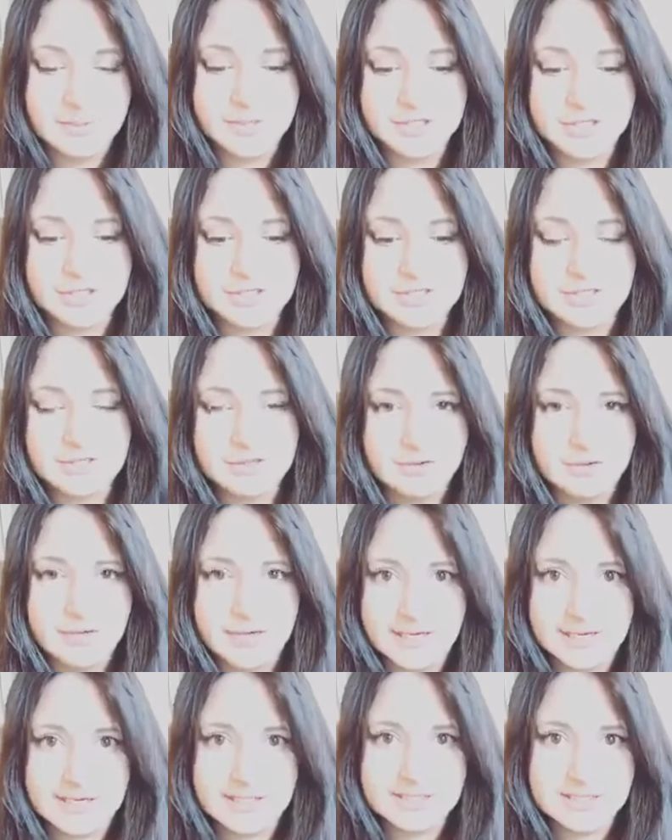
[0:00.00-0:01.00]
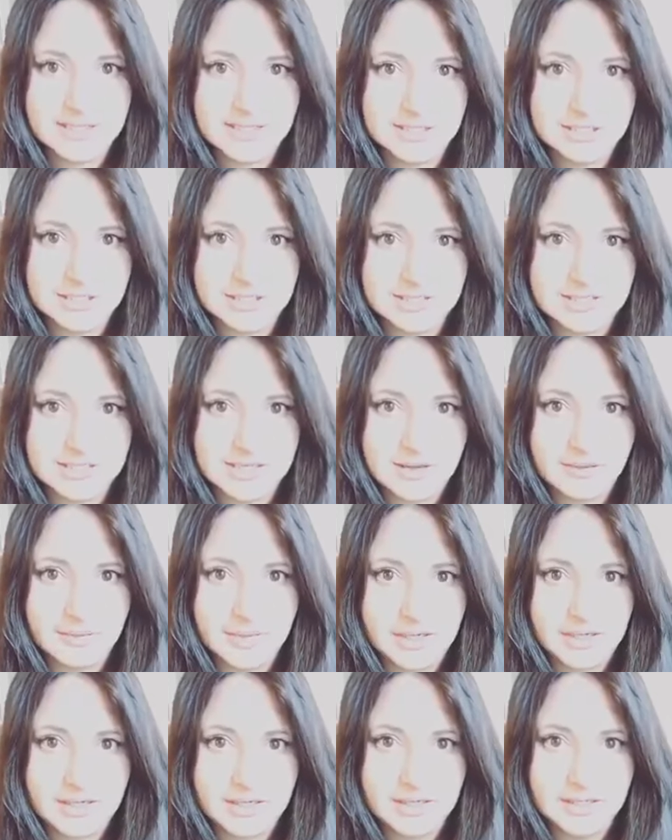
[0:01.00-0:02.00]
but just threw accusations at
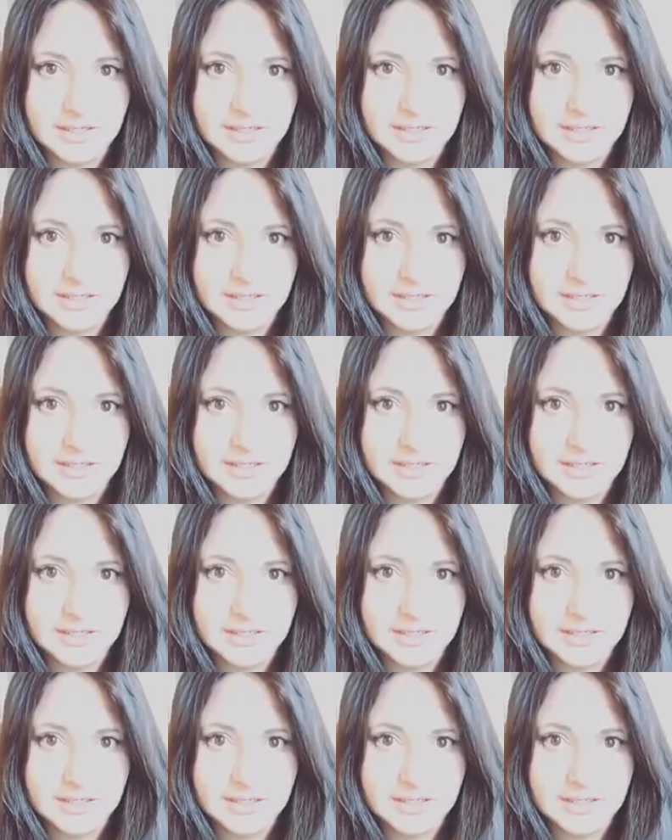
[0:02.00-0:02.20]
me.